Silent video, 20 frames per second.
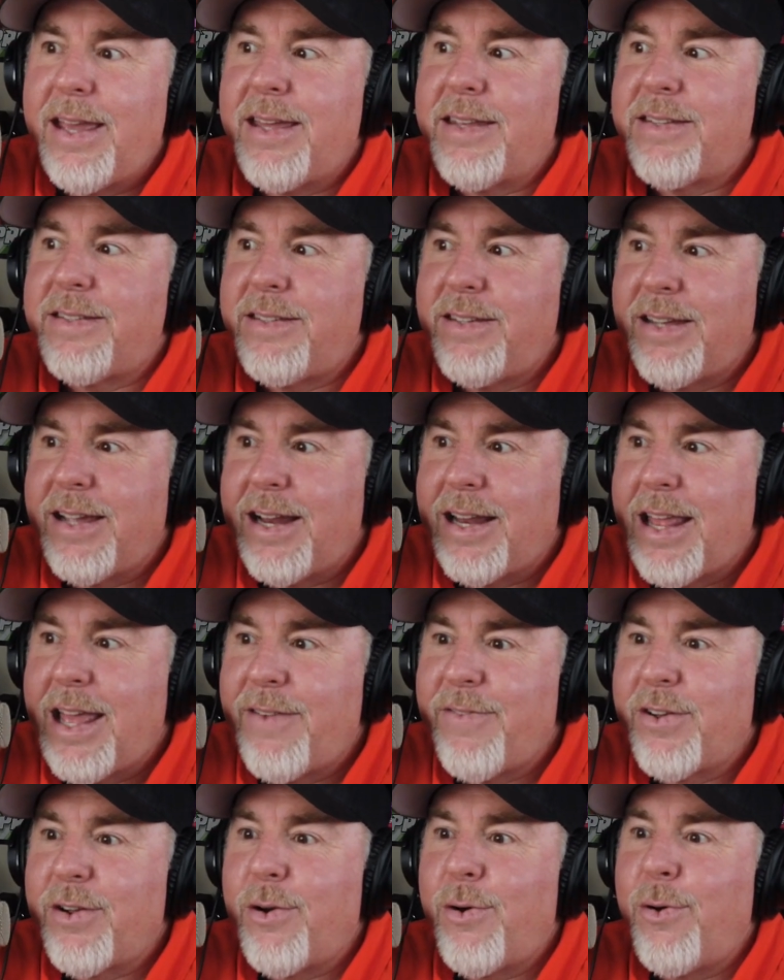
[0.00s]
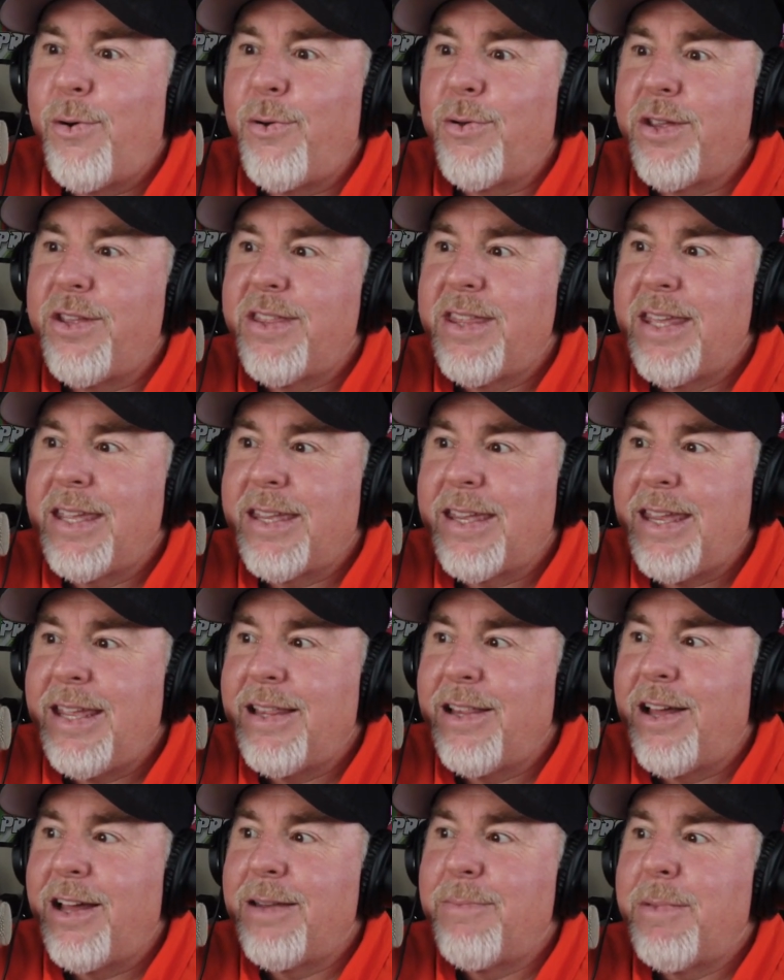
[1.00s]
Yes, you got to have a goal. You
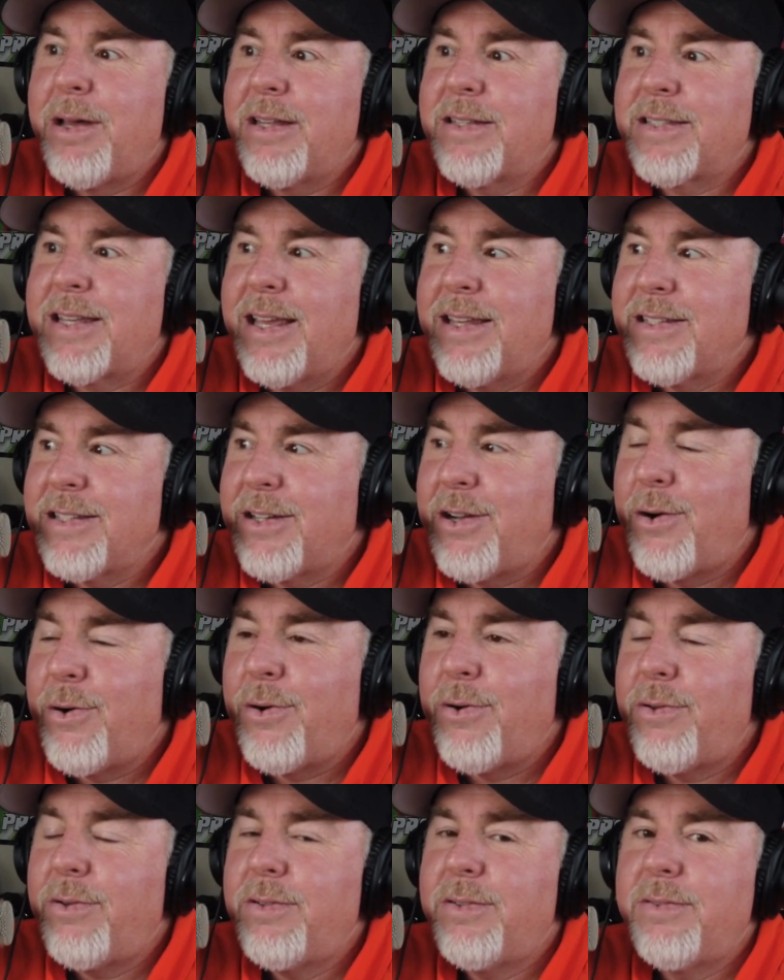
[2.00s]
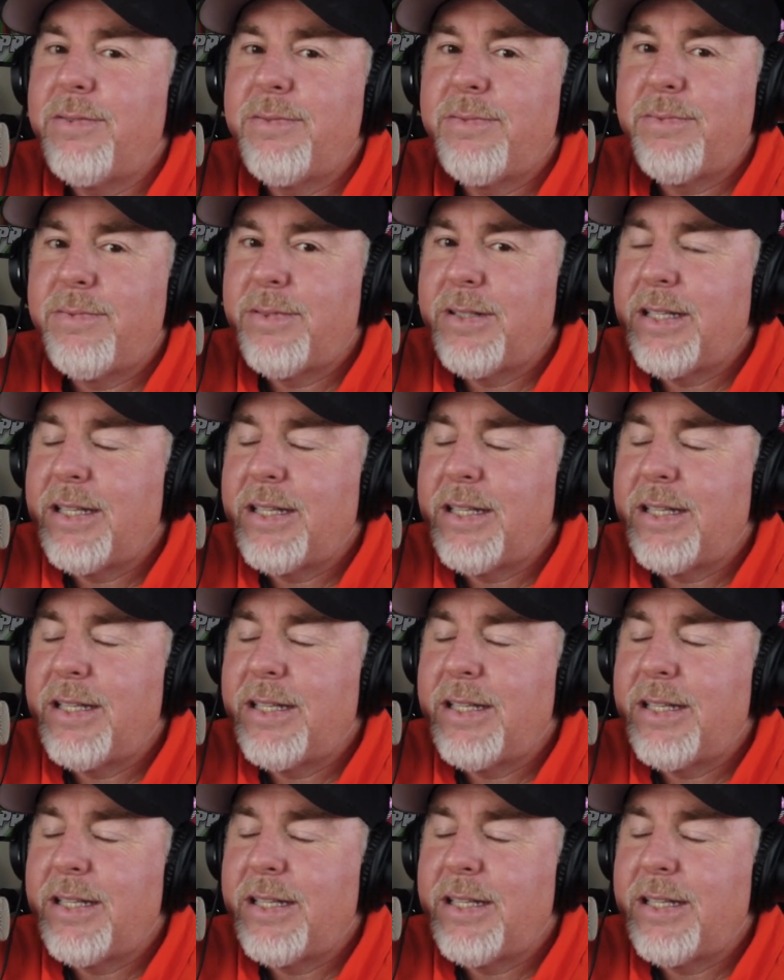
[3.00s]
think Elon Musk has a goal?